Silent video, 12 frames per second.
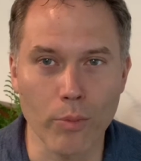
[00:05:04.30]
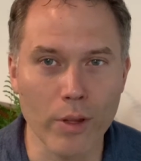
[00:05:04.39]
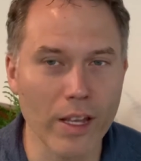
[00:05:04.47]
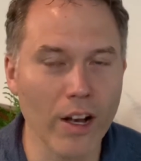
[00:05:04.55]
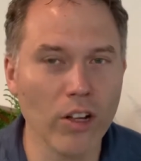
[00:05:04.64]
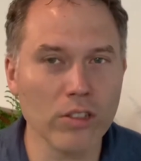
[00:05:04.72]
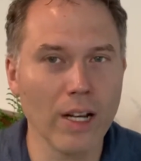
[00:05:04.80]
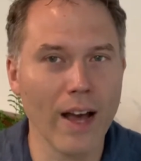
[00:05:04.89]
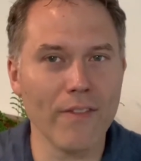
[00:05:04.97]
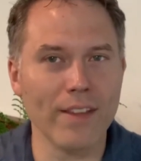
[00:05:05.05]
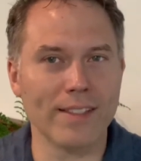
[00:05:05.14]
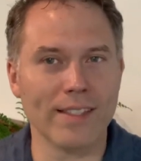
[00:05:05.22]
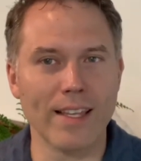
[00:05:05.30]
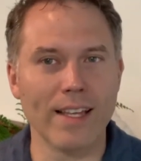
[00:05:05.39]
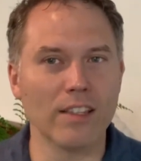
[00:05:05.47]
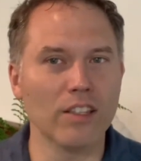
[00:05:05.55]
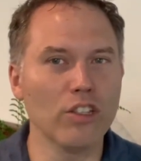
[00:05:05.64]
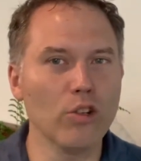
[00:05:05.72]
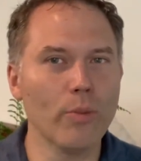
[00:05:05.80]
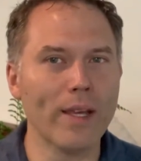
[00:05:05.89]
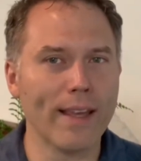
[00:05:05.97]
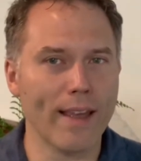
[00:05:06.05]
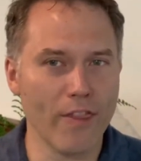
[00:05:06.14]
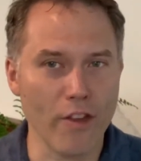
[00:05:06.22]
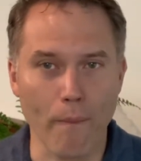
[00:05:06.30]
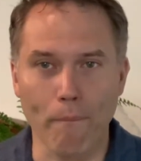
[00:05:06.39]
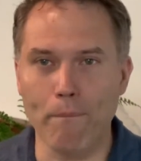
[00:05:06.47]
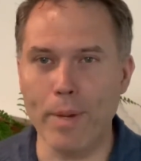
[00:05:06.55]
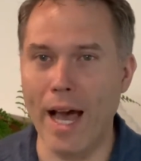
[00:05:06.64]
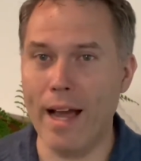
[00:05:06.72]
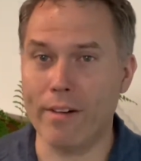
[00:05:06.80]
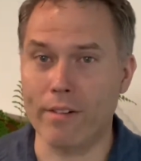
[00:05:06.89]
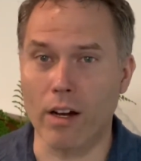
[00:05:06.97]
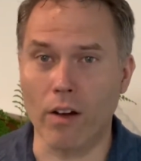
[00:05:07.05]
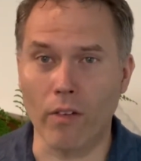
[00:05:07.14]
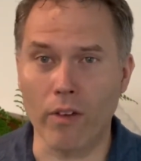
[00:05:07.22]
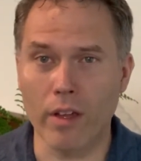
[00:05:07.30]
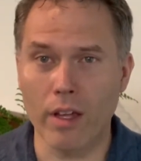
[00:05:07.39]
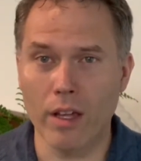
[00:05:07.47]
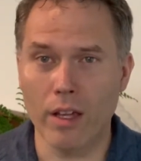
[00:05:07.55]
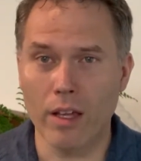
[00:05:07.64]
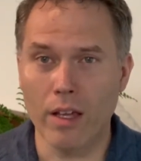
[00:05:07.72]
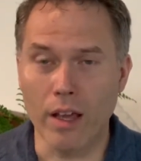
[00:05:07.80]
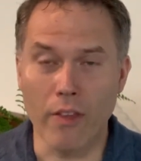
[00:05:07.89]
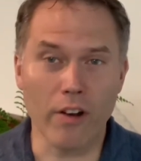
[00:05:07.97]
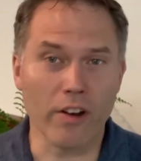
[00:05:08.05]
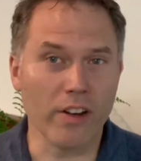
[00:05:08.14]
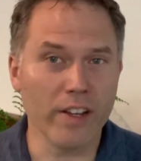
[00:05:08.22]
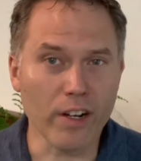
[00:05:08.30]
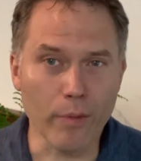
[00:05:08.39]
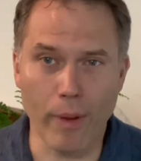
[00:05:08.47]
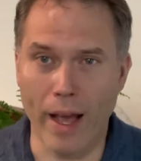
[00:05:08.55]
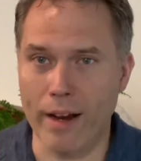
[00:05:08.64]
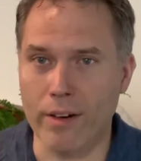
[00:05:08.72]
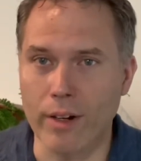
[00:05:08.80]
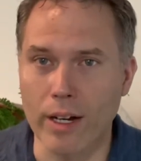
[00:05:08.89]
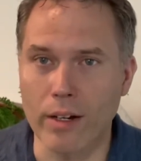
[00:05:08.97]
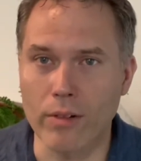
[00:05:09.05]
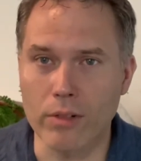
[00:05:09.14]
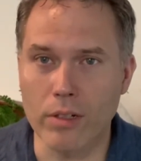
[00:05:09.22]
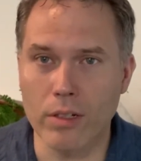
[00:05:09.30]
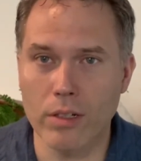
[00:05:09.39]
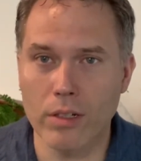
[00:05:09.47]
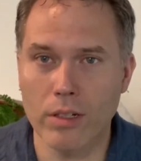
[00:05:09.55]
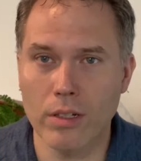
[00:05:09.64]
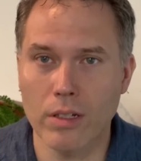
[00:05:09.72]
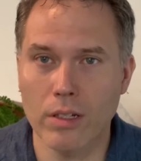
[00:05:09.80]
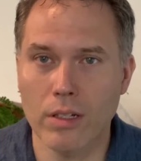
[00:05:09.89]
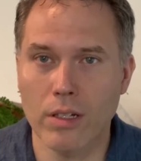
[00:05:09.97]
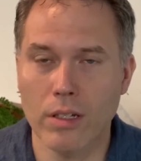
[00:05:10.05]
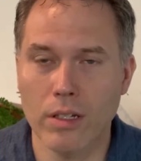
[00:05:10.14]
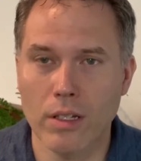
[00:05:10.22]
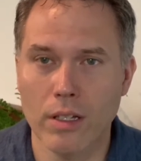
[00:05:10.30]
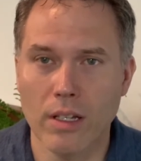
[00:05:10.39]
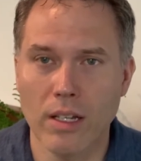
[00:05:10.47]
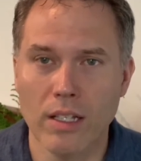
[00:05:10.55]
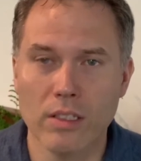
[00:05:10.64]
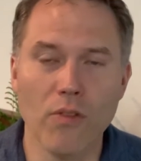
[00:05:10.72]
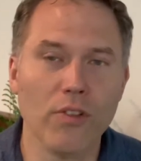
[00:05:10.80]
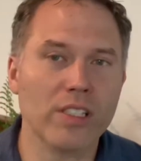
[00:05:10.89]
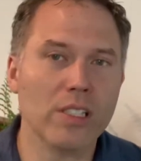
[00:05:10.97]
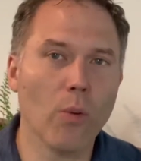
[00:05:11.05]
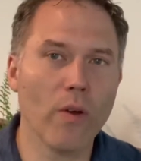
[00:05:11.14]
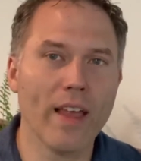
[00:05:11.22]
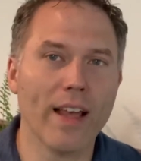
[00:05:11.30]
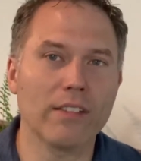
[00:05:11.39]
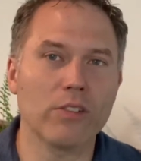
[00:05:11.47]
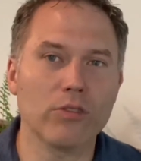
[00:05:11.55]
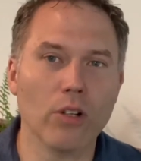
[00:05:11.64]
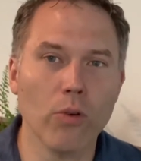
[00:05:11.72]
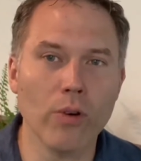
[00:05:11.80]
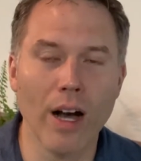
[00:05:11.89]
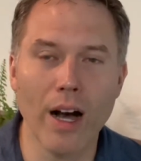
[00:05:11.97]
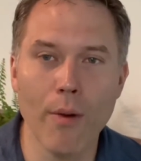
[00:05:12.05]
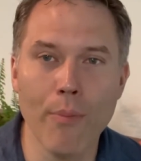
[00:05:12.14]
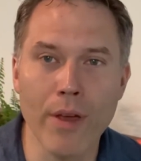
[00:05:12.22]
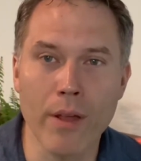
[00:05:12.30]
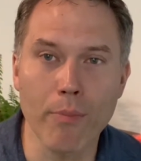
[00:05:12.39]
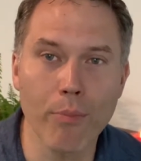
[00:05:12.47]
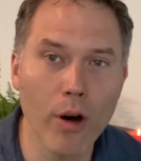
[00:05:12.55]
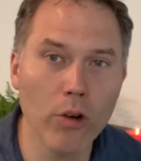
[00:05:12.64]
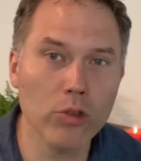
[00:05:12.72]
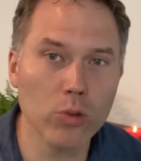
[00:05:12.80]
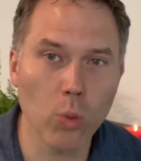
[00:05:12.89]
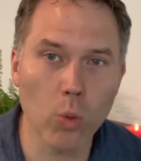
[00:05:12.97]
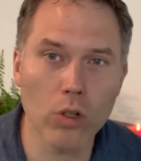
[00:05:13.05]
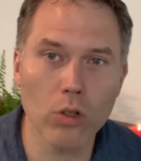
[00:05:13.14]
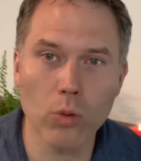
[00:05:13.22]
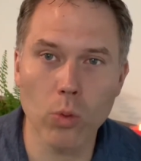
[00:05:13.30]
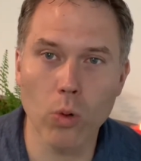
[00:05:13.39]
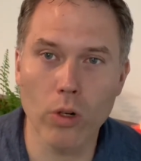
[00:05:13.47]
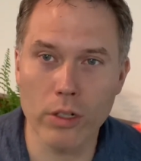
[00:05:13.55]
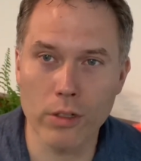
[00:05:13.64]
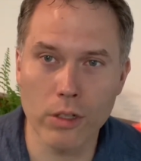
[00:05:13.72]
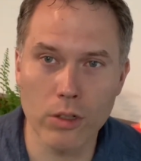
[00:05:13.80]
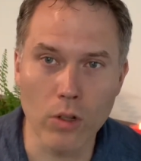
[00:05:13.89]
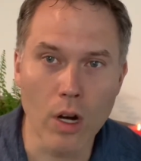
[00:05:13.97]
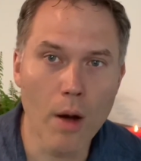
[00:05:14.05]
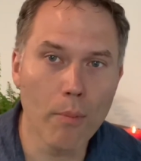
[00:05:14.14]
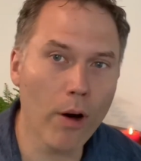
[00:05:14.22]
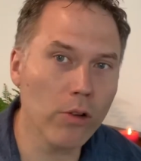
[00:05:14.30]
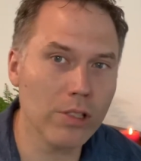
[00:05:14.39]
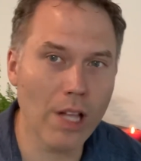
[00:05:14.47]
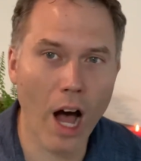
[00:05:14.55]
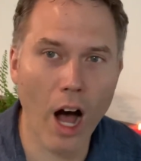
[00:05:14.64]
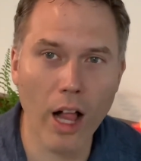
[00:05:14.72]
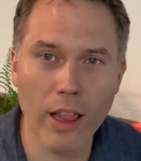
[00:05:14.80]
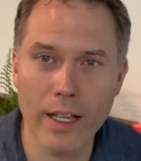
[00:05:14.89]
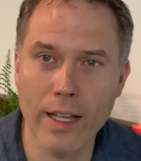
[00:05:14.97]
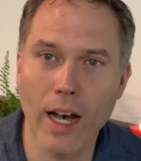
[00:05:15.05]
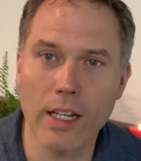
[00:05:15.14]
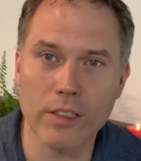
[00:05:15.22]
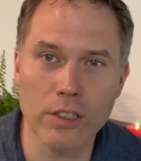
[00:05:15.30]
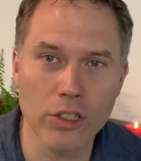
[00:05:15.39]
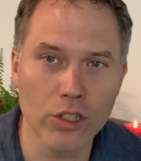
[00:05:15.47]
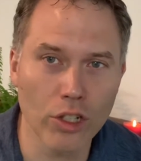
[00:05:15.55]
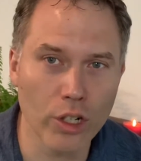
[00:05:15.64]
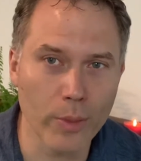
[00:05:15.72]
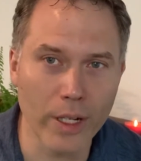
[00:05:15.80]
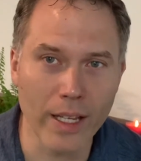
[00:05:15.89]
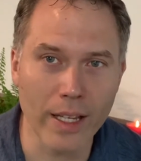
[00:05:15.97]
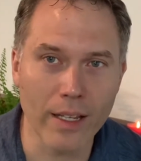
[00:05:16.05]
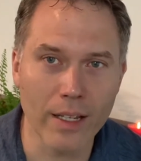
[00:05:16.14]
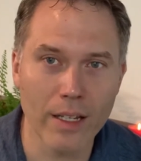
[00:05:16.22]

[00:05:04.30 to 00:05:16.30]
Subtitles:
they also have this thing looming in their background, in their near background. So for someone that has grown up in post-World War II, post-Holocaust Germany,